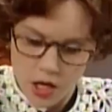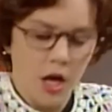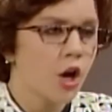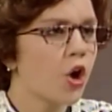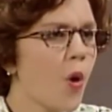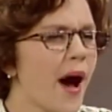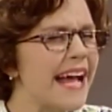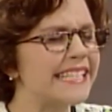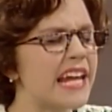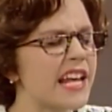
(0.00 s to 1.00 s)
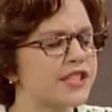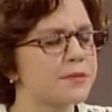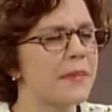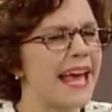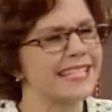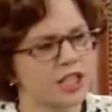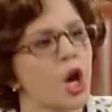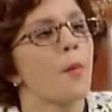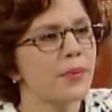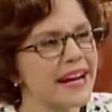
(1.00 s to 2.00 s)
Should only be used for pre-law,
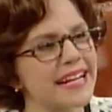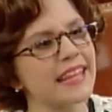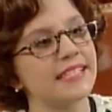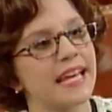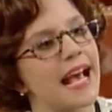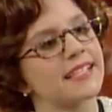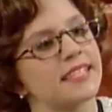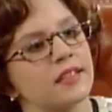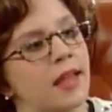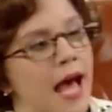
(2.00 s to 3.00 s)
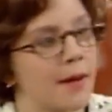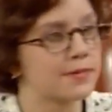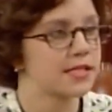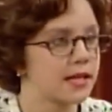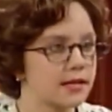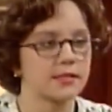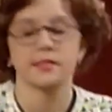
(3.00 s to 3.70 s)
and that is actually a pro. You can go